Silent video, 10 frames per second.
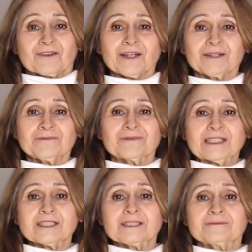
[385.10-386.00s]
Okay,
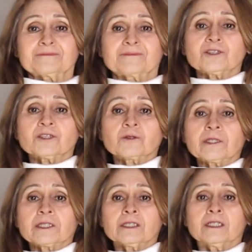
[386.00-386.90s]
that's it, just a
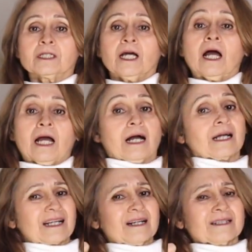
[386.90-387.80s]
quickie.
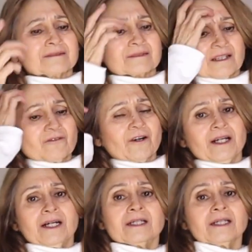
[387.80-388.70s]

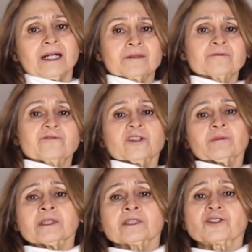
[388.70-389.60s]
FYI, I'm
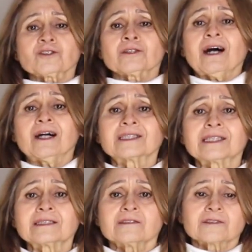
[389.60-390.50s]
filming this during the
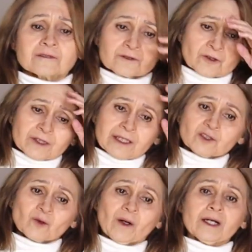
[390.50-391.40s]
holidays, so
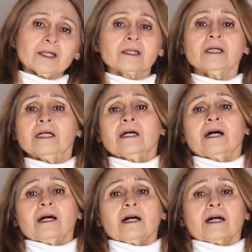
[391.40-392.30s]
that's why,
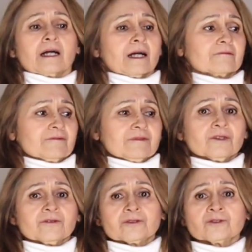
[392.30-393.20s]

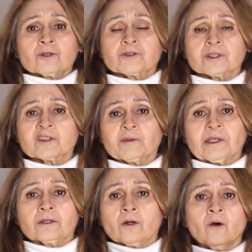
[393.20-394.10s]
you know, there's no sense
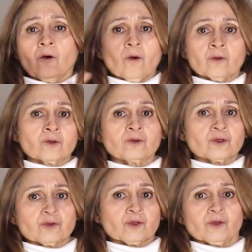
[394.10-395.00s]
making a whole new
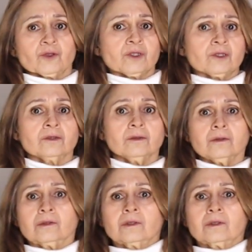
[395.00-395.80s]
tutorial